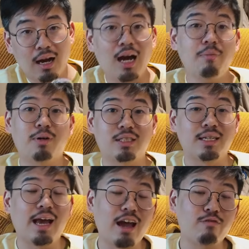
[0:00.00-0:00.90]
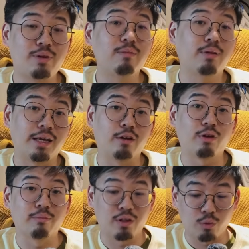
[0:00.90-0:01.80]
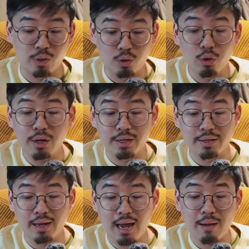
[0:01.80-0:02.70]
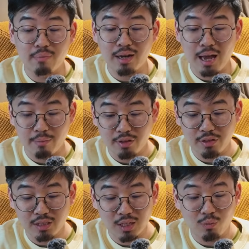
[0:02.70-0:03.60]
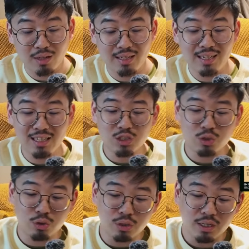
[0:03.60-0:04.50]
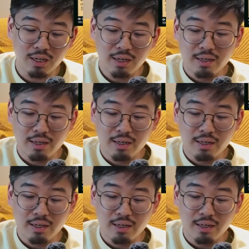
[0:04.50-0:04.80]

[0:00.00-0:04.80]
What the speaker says: I personally have been playing Grandmother Willow in Amber Amethyst, and while it is good,